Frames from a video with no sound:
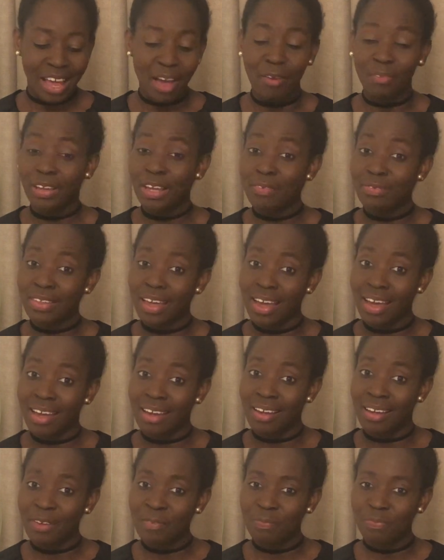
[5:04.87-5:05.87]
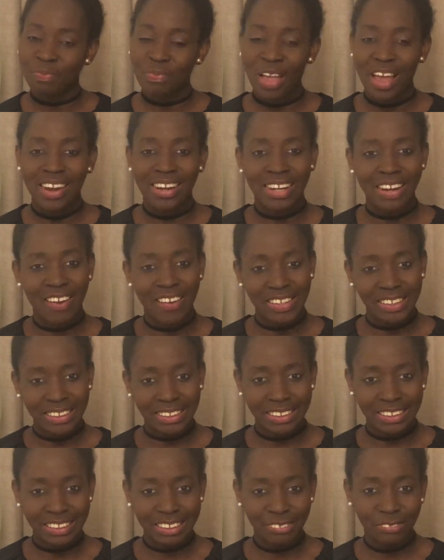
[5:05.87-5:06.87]
um, keep the air
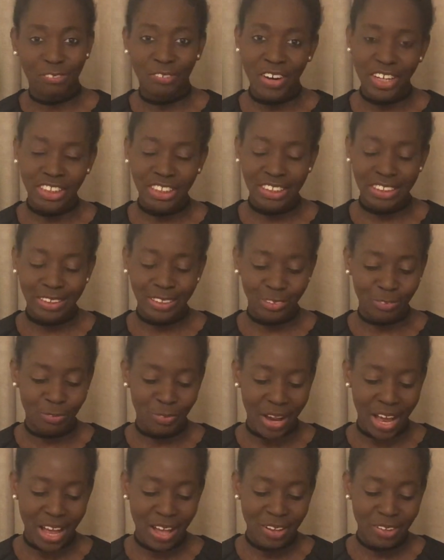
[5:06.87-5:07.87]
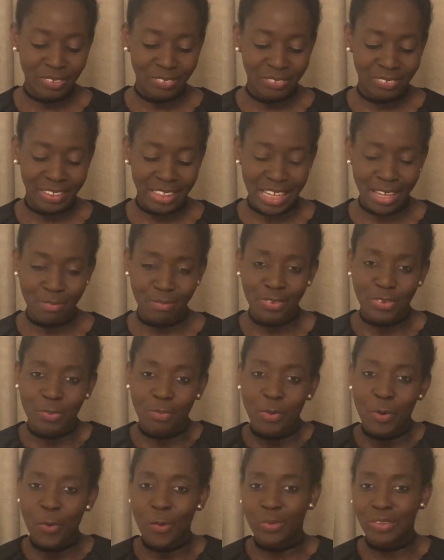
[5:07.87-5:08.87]
nice and fresh as well, keep your
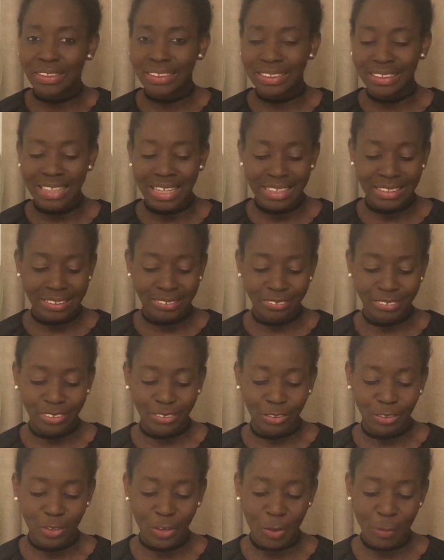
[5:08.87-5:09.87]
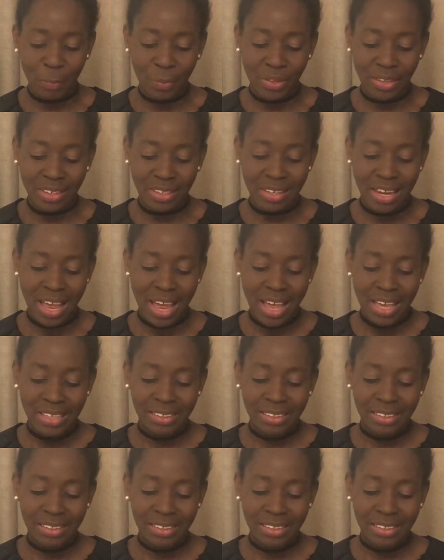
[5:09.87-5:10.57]
pores and nasals all open.